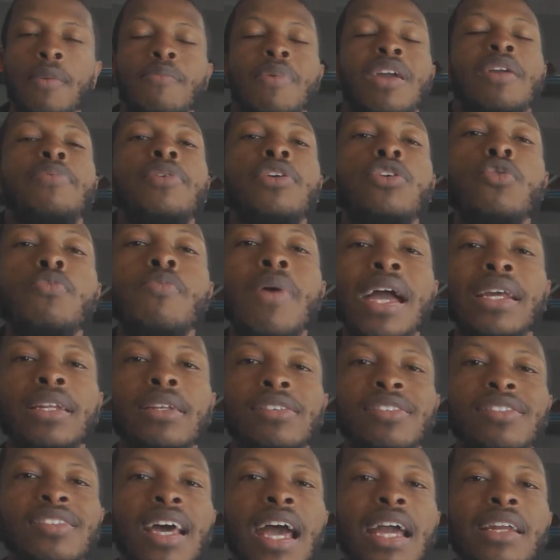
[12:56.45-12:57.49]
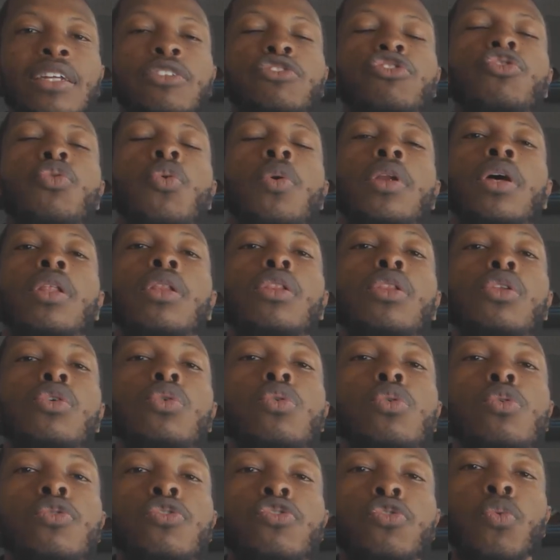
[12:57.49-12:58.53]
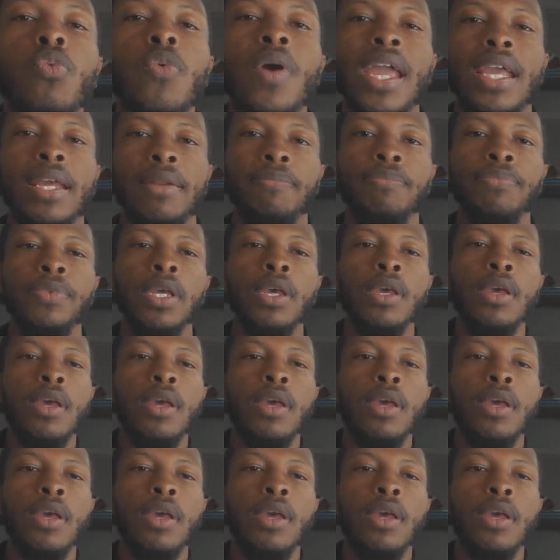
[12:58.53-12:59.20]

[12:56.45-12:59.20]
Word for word: Maybe you might decide that you want to lose weight.